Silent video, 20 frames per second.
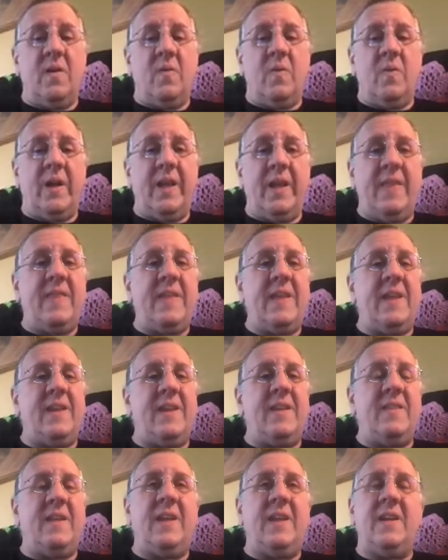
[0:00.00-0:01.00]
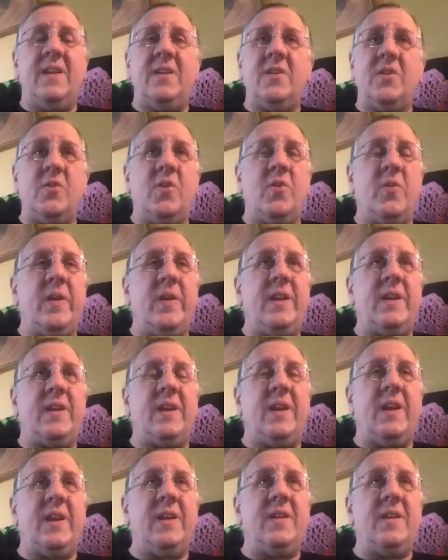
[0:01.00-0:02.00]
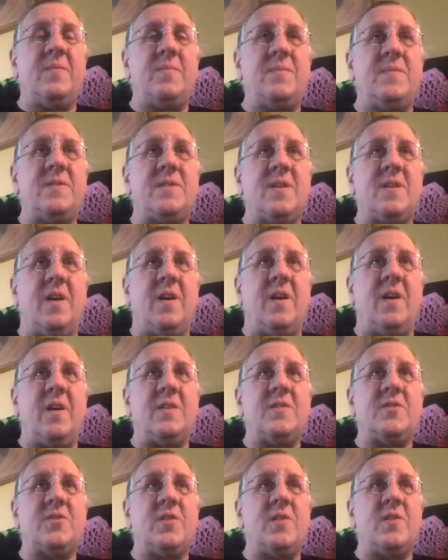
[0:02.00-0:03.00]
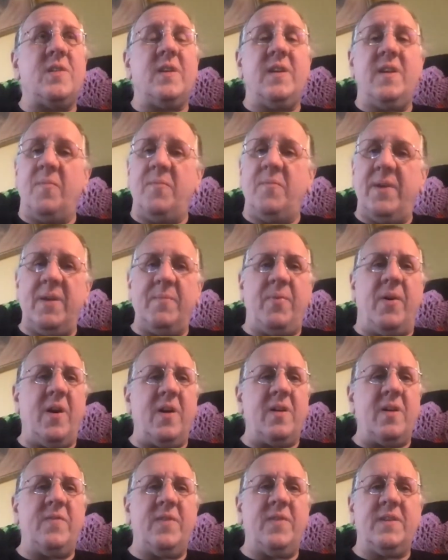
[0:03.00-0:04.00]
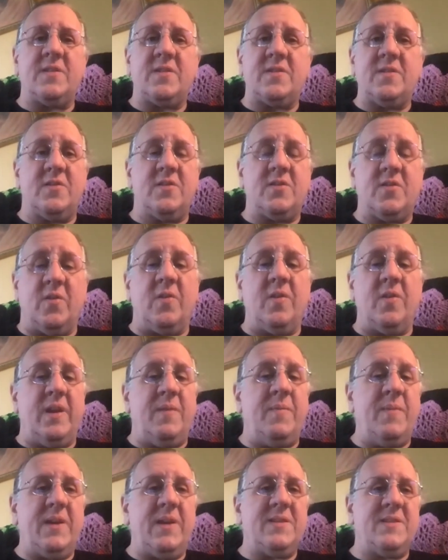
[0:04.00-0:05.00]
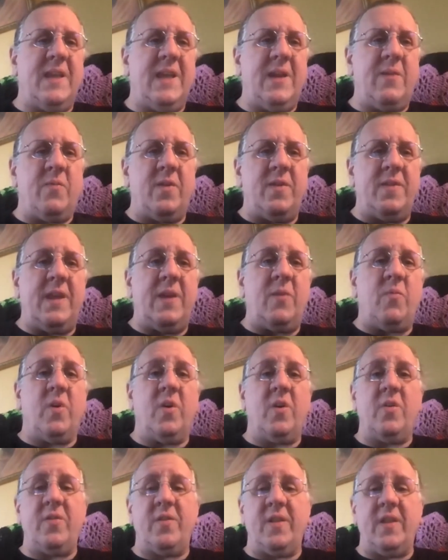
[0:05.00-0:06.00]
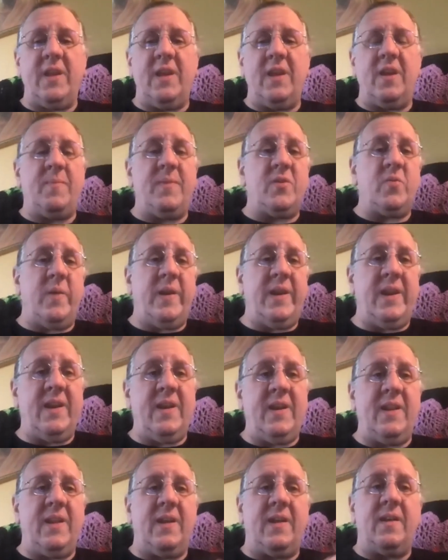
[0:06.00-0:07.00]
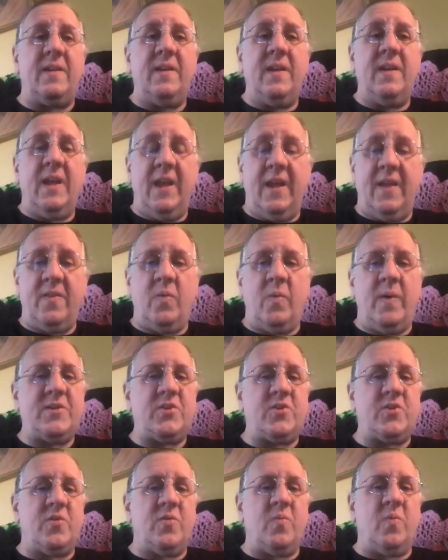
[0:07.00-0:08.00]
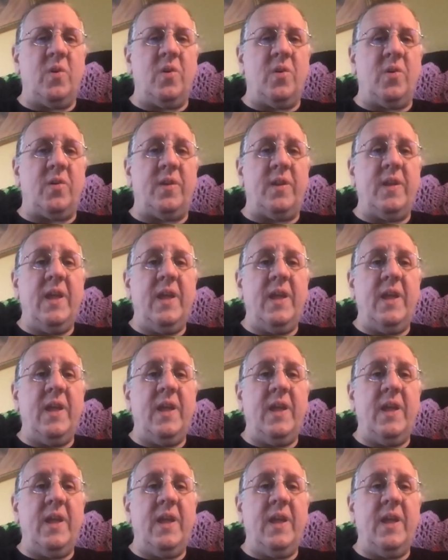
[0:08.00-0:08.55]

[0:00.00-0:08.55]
Well, and the Indo-Greek kingdoms are certainly a big part of this story, because they were the link between India and the Western world.